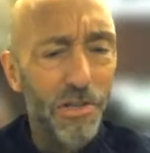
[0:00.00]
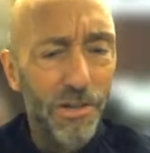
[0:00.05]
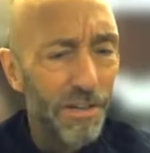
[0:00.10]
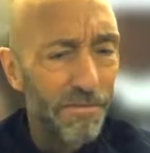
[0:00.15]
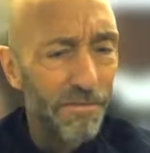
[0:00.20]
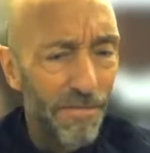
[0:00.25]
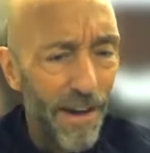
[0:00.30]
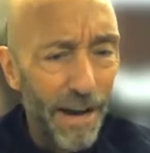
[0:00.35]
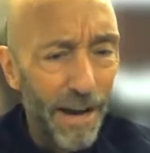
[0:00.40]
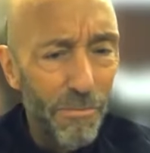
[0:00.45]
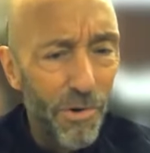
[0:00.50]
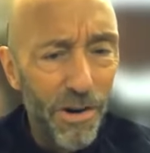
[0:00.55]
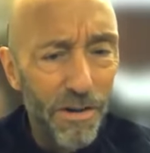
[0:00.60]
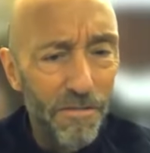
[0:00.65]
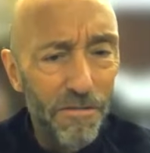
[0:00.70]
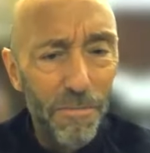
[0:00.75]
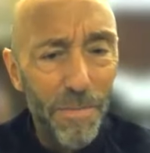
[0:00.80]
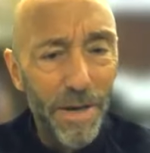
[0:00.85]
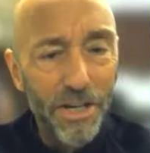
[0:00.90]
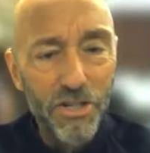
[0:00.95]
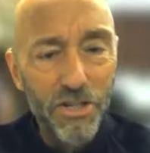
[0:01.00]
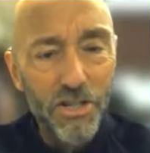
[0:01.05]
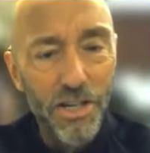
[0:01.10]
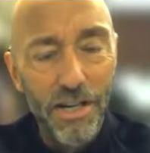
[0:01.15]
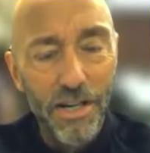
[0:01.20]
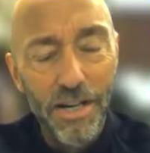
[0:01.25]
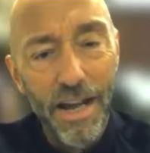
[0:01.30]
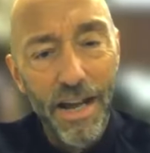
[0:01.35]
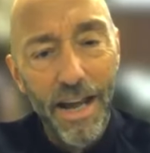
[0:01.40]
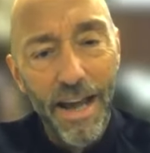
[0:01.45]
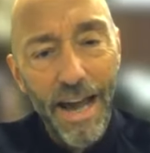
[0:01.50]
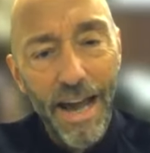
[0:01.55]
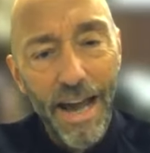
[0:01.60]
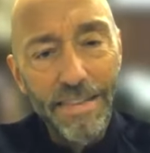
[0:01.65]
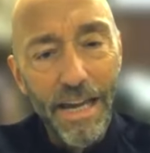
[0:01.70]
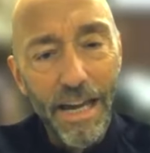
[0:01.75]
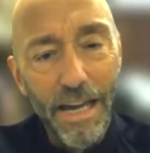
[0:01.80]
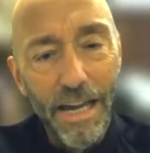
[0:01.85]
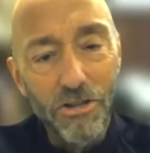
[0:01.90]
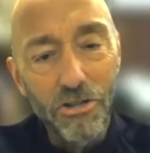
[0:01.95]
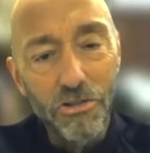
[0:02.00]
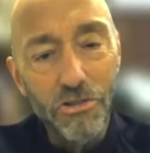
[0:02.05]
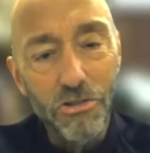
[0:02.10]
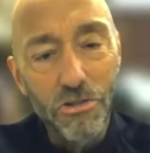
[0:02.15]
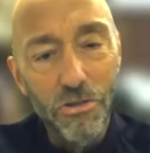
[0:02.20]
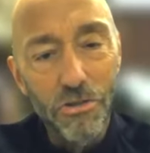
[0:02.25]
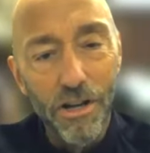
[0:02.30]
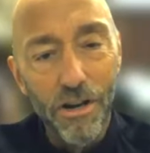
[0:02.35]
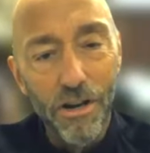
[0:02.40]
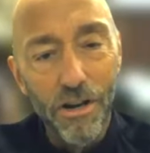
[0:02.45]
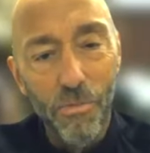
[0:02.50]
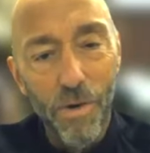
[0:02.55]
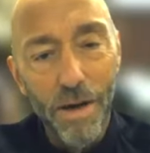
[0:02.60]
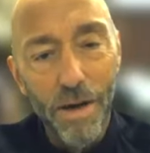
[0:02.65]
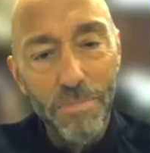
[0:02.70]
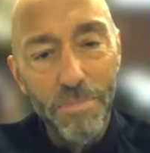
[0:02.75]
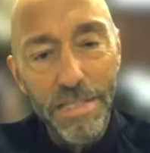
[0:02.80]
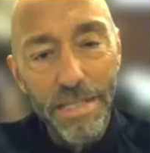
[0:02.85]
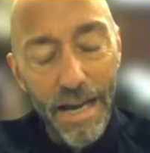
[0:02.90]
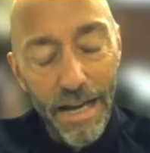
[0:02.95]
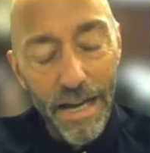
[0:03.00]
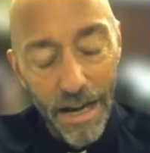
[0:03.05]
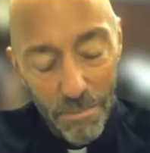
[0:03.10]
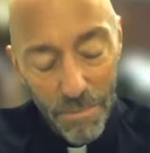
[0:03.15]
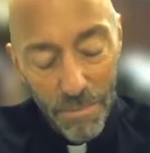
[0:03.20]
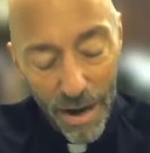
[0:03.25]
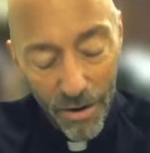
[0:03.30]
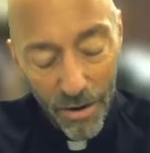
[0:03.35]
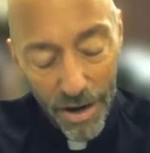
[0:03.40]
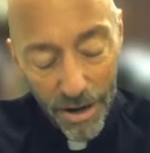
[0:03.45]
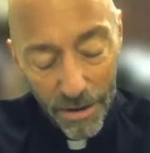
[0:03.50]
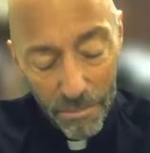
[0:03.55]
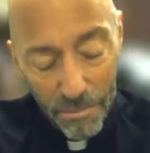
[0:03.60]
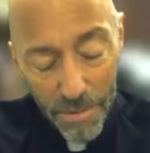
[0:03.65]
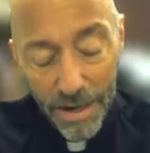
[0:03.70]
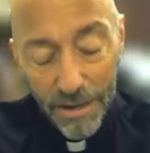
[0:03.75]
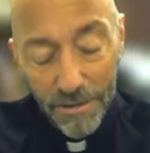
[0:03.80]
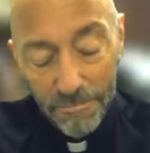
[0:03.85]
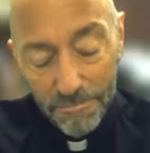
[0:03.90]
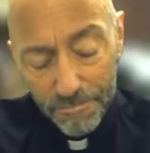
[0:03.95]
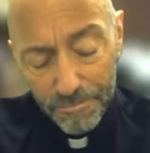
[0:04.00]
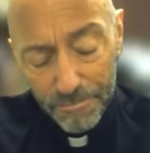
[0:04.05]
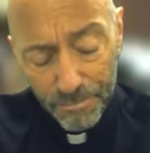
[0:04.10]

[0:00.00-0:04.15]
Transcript: You can find more information at the Angel Studio website about it, but